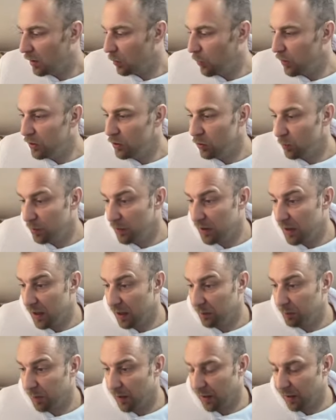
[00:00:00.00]
Queen to b
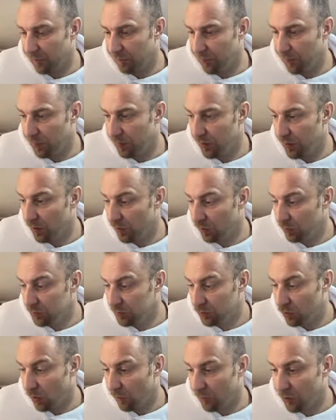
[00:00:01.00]
eight by Ethereal.
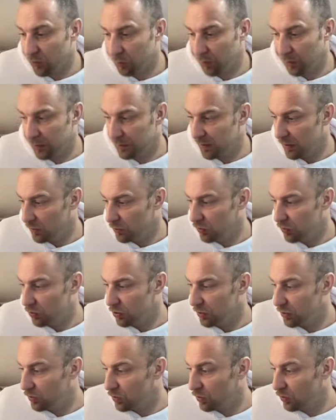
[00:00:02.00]
Stockfish plays king to
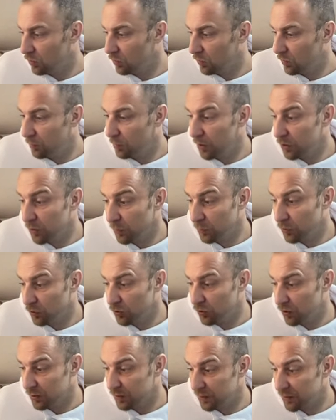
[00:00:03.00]
g two, bishop
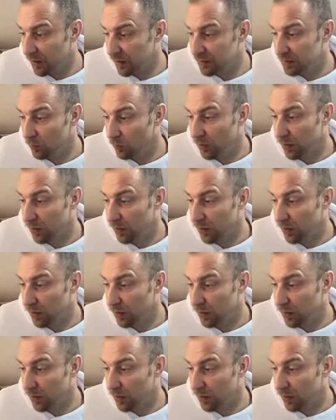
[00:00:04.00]
to g six.